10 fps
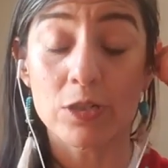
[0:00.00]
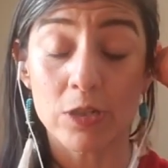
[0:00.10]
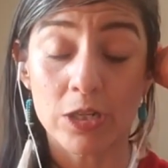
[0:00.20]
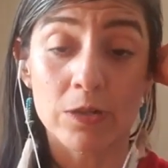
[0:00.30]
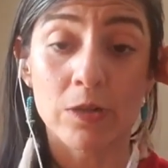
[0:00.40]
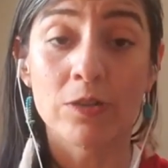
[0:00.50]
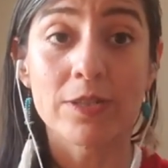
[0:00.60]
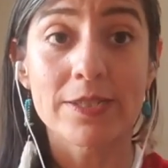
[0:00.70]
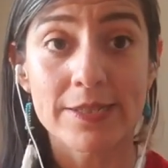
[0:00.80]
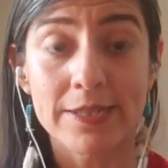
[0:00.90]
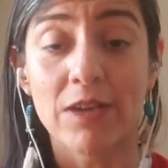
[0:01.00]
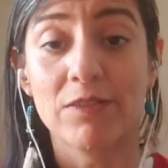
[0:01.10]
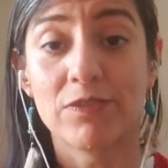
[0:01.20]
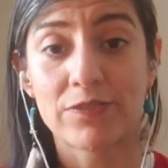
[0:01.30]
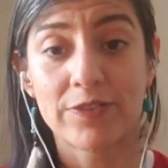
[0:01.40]
to your own
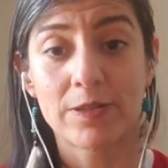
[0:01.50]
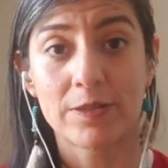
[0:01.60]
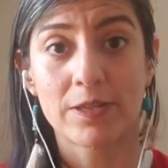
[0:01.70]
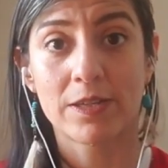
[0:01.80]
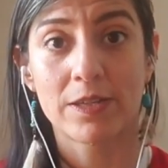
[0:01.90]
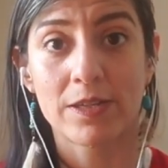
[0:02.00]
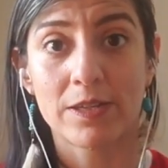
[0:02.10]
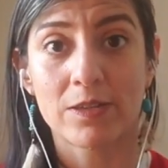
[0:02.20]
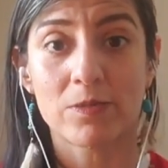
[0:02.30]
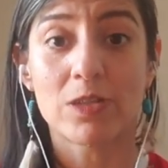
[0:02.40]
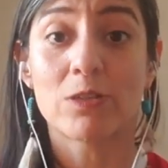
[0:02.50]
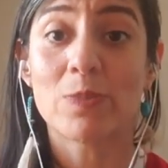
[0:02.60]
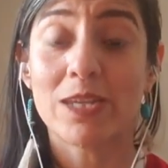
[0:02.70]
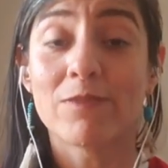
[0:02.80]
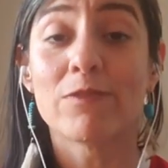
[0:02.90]
self, when you're
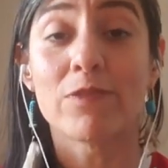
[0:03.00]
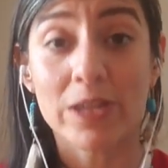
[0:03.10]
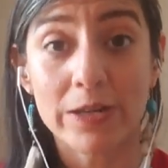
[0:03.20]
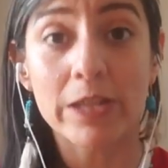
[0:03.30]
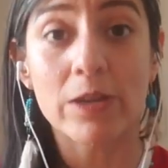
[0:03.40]
being very